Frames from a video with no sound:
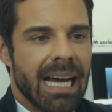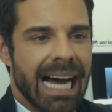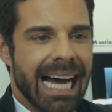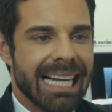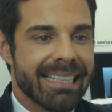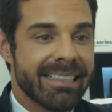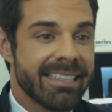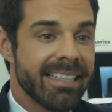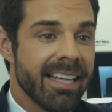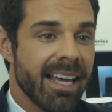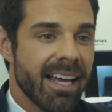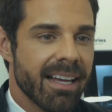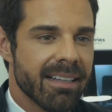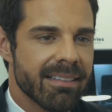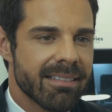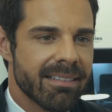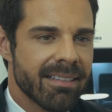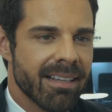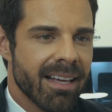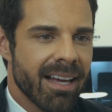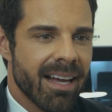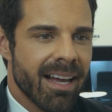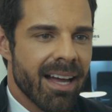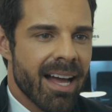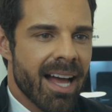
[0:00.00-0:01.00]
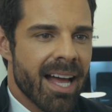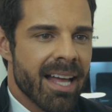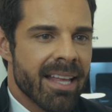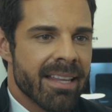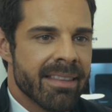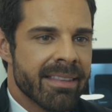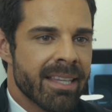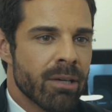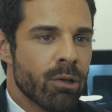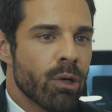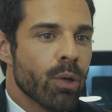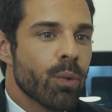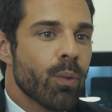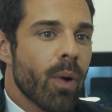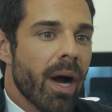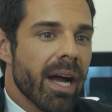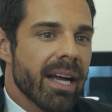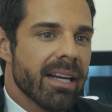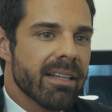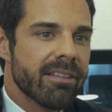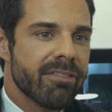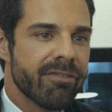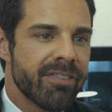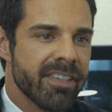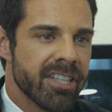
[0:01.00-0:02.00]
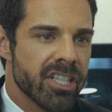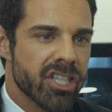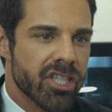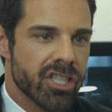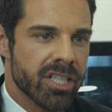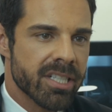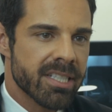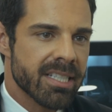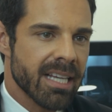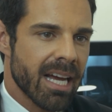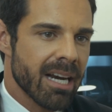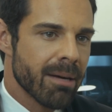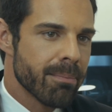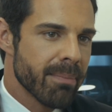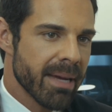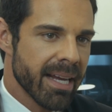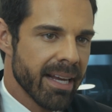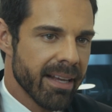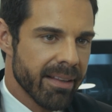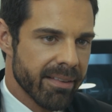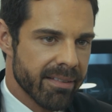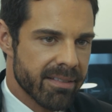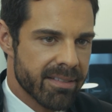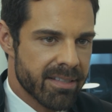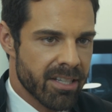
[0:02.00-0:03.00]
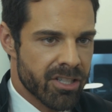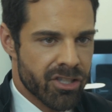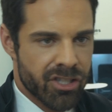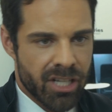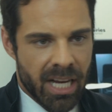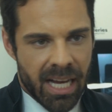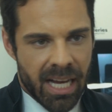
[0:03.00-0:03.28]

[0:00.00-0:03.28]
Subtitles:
At the end, the required finishes are made, such